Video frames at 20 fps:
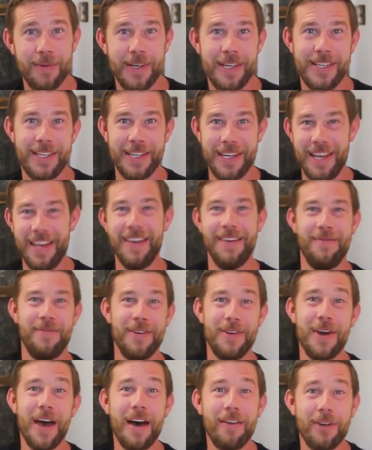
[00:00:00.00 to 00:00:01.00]
which
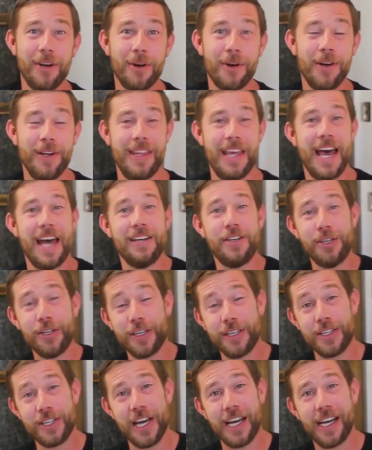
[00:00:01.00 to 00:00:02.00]
if you haven't heard of that, you
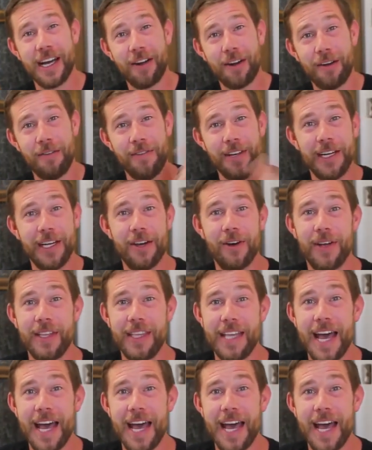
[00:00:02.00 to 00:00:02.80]
can check out our video